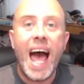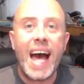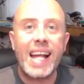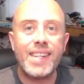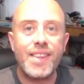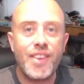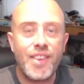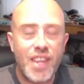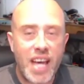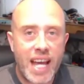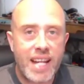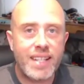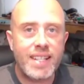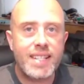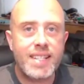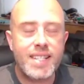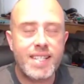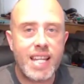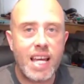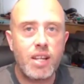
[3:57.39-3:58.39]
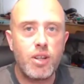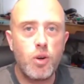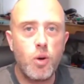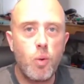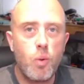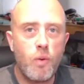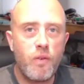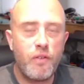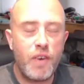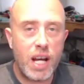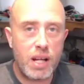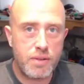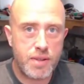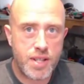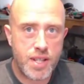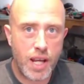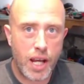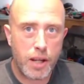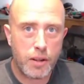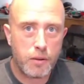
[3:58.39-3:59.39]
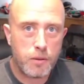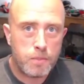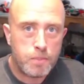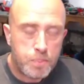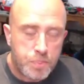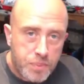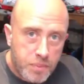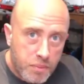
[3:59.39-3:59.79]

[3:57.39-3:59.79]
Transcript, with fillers: and then set your failsafe.